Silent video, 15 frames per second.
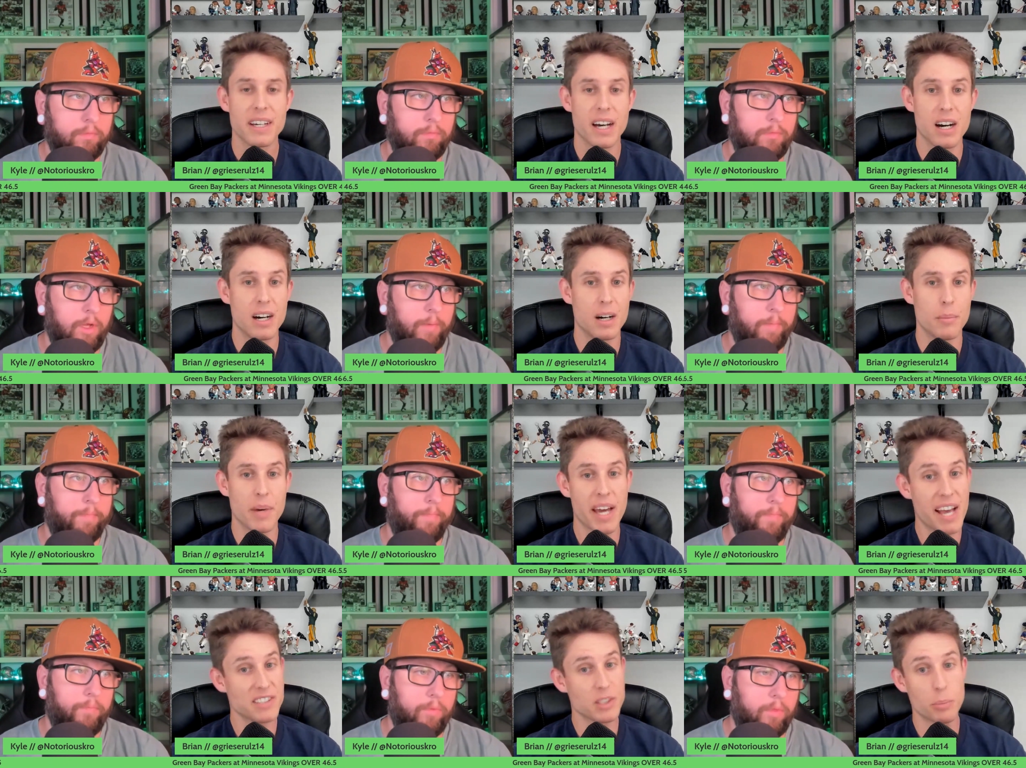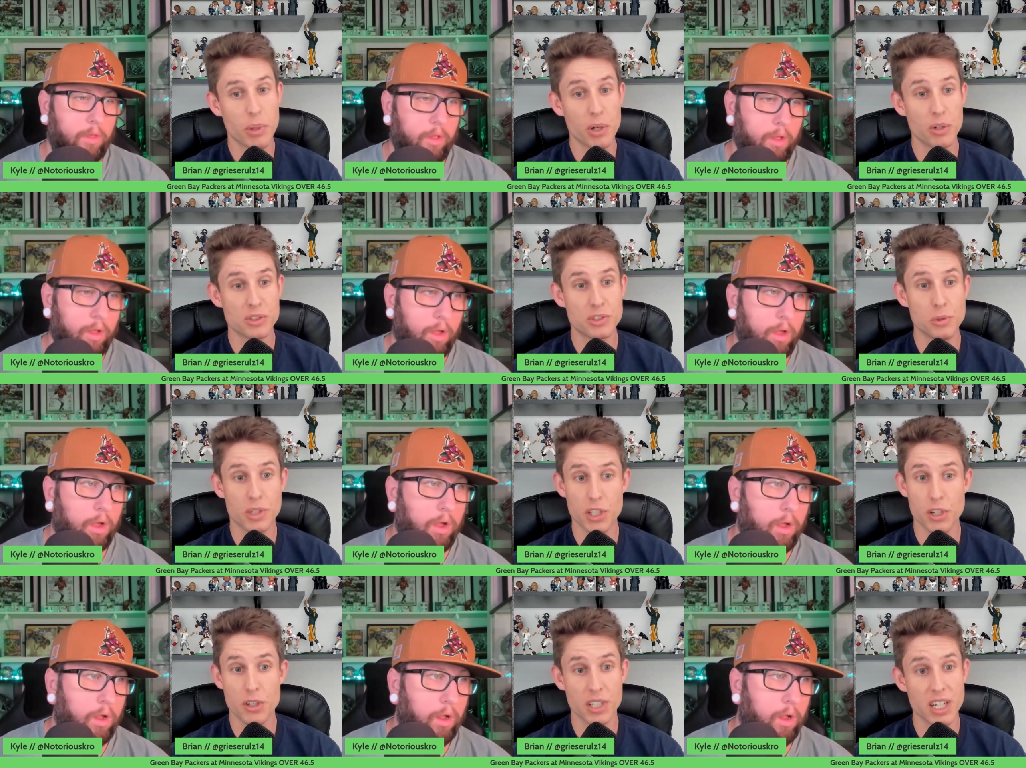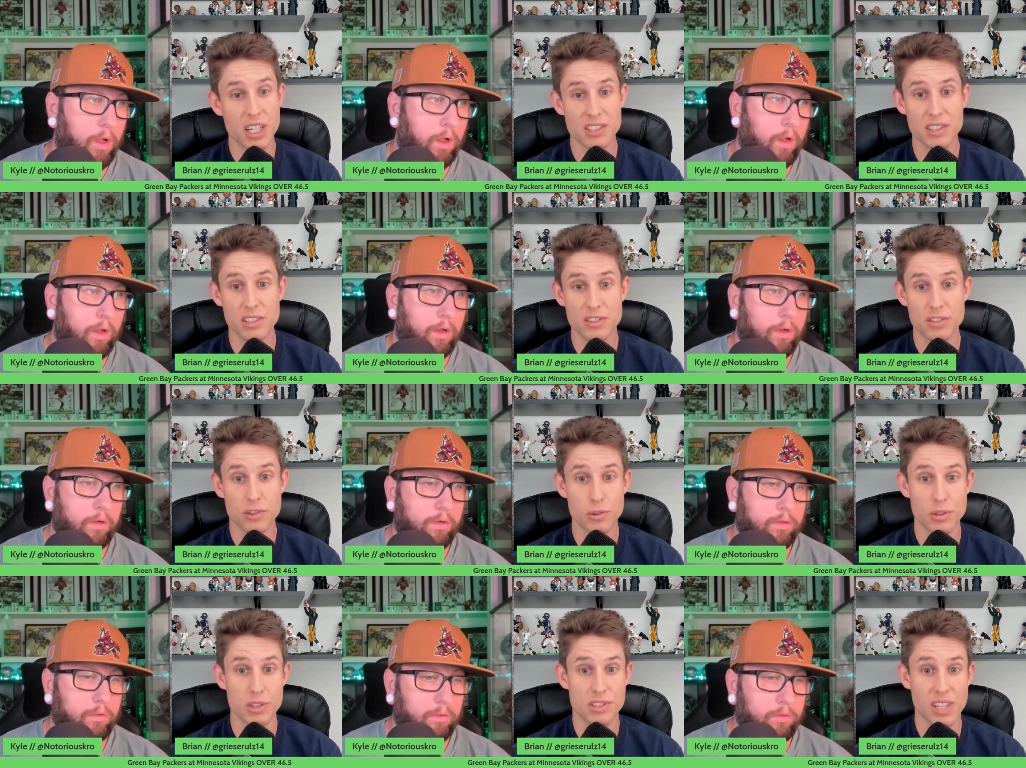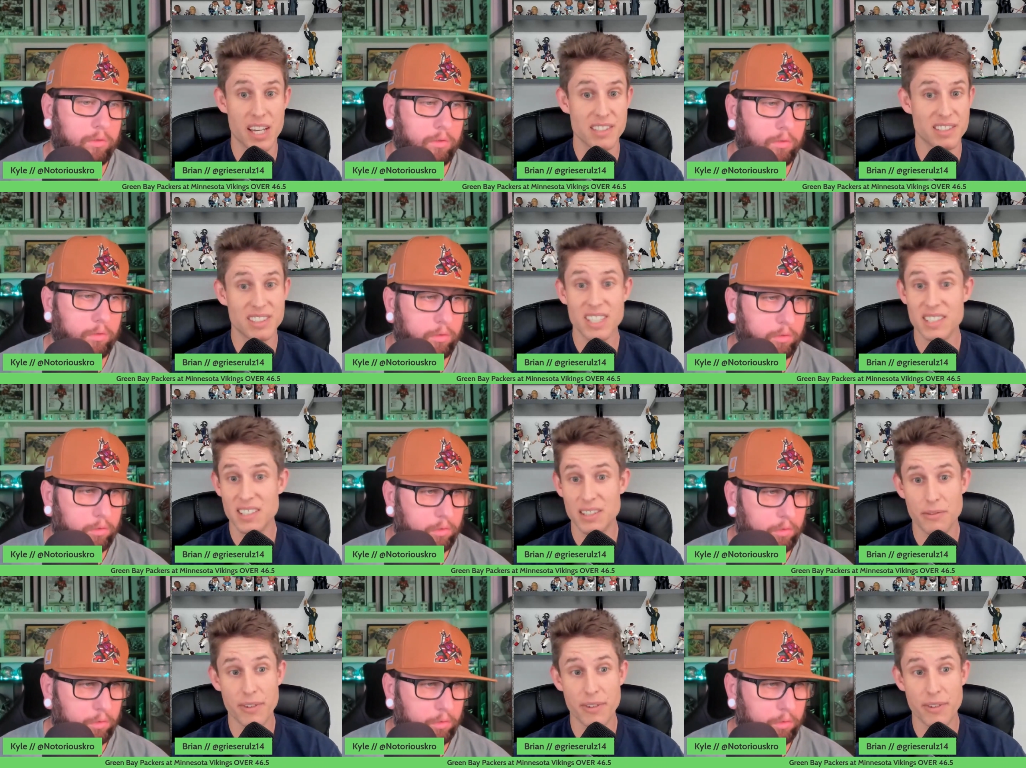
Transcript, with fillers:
Speaker 1: Um, yeah. as opposed to a Kirk Cousins who is a seasoned